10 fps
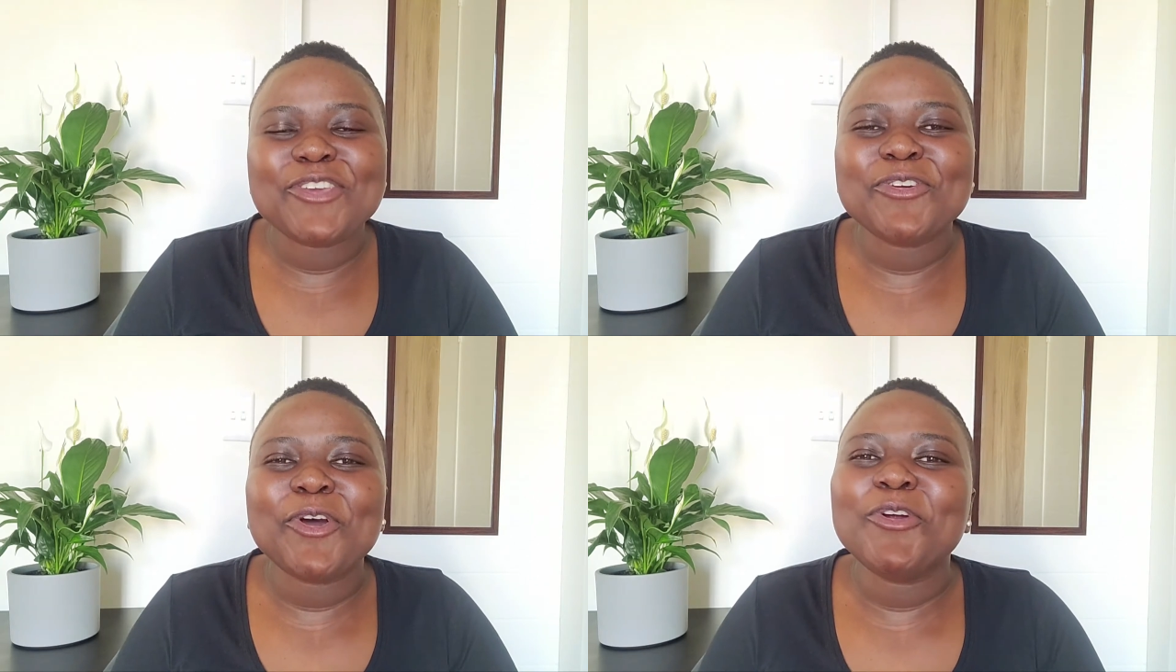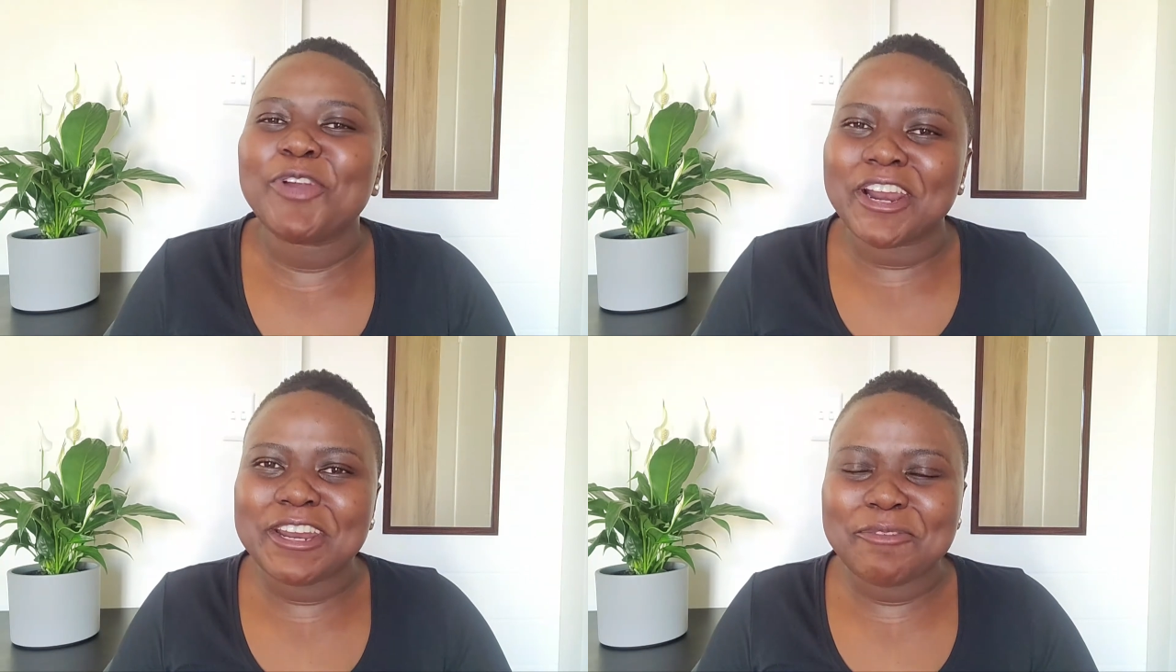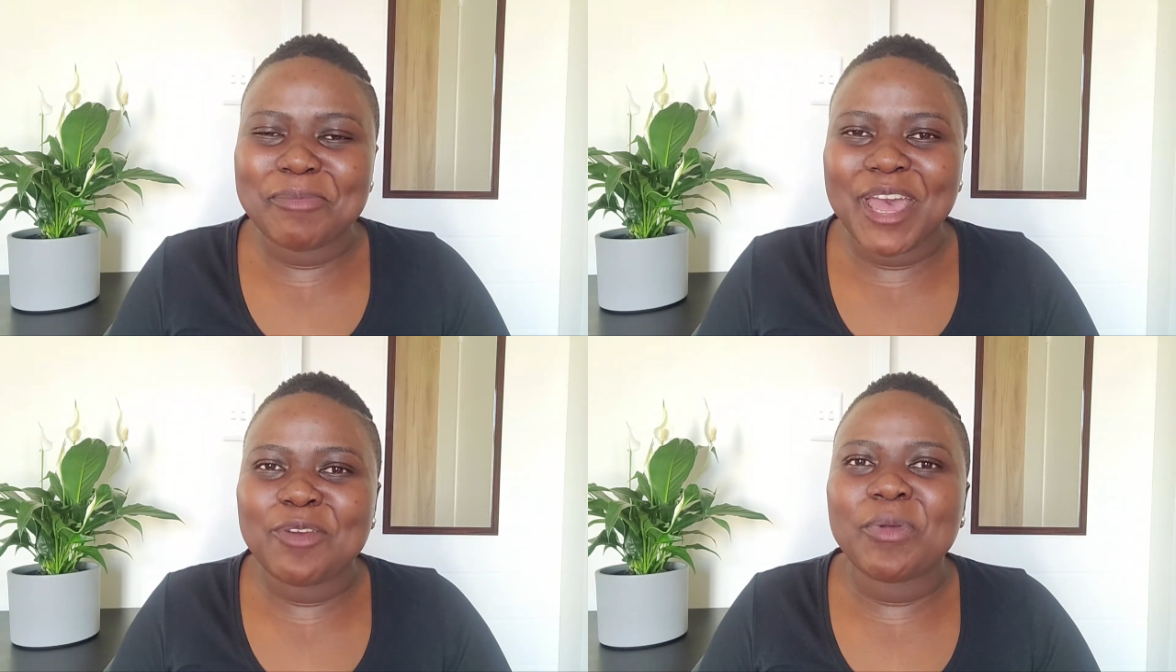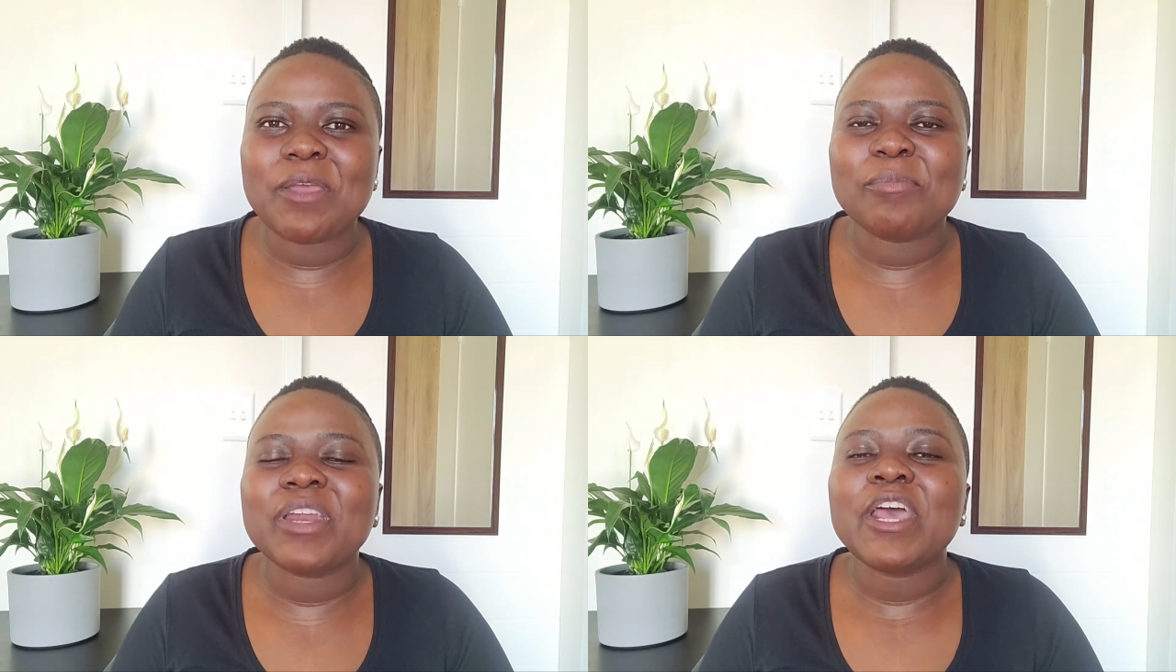you know, not in a bad
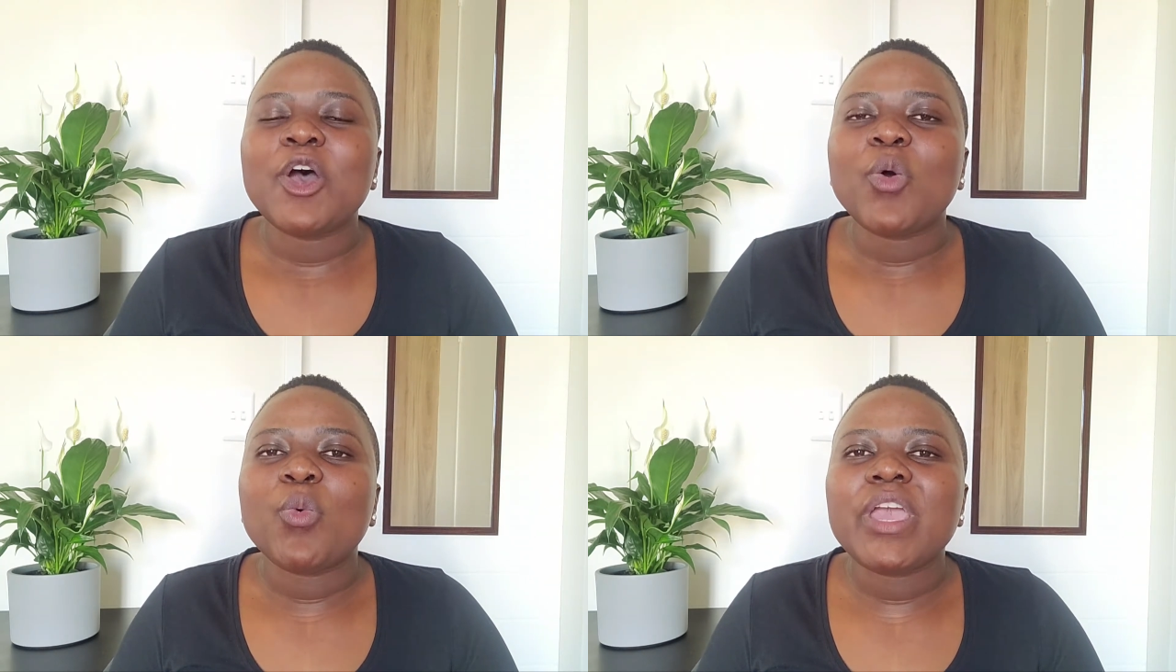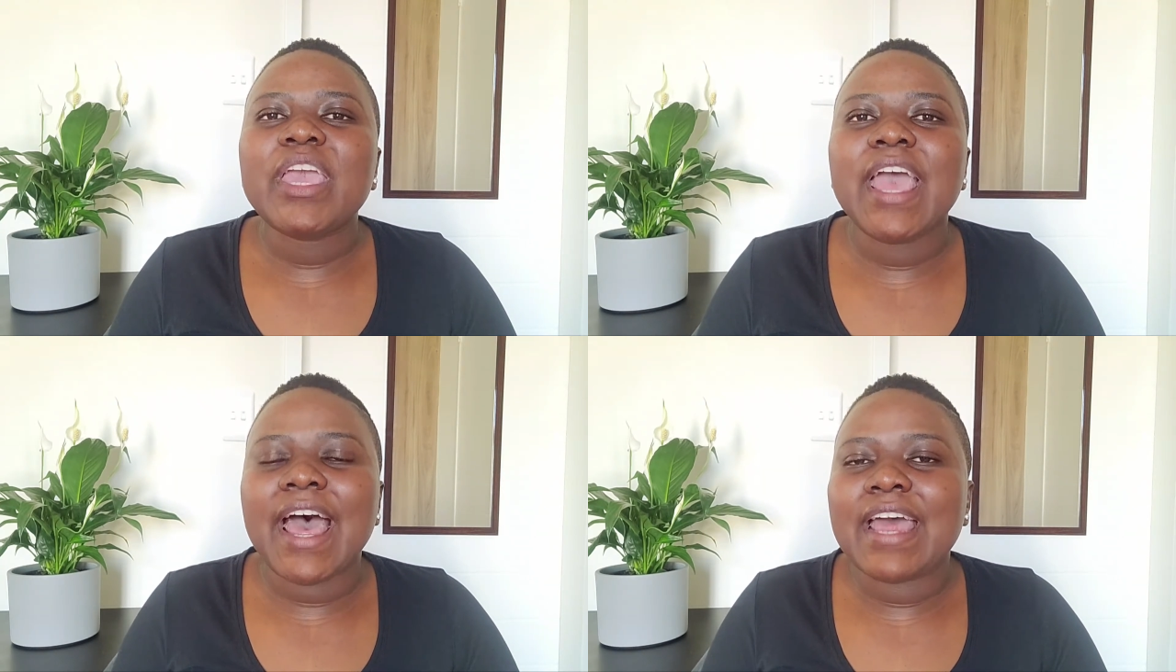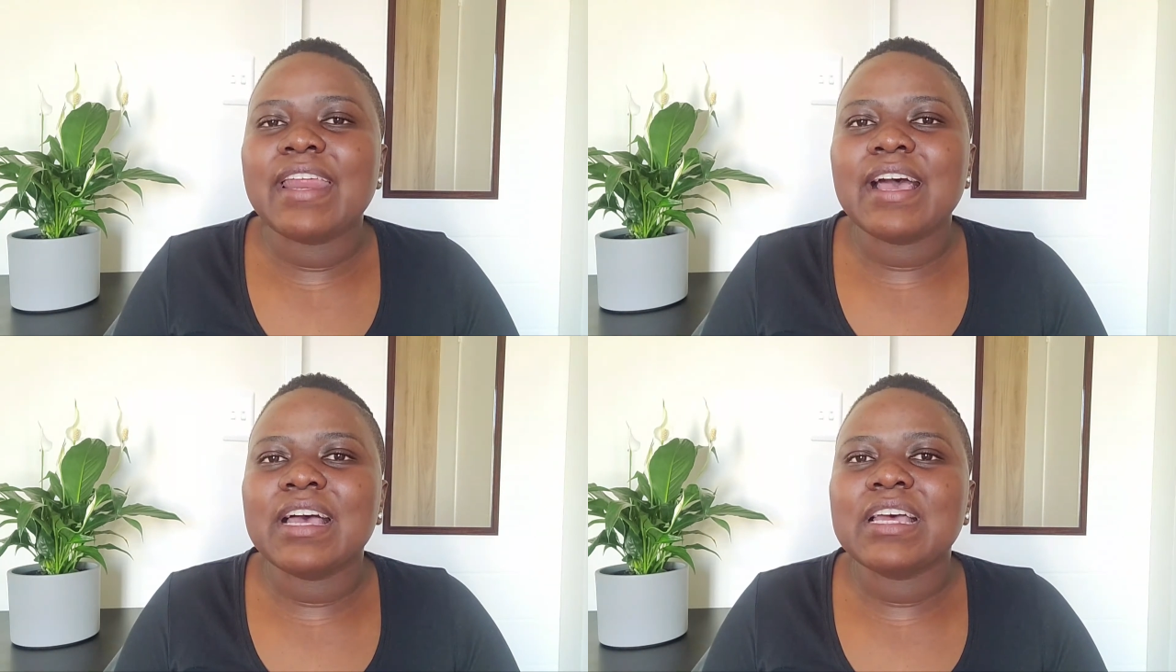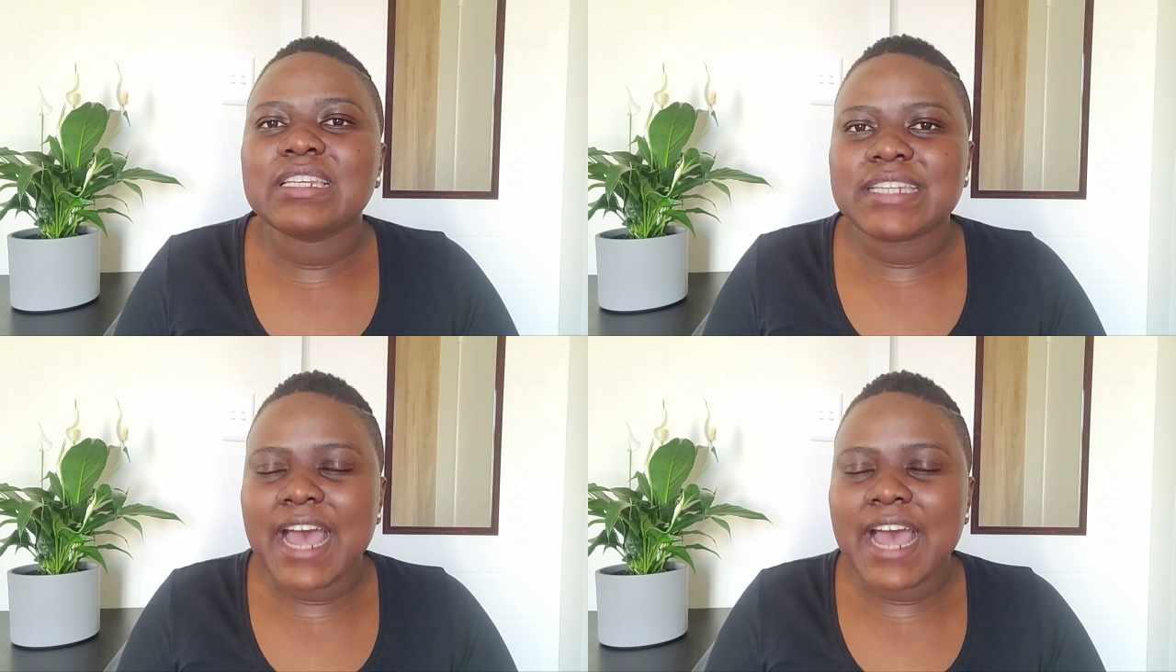way, but we had a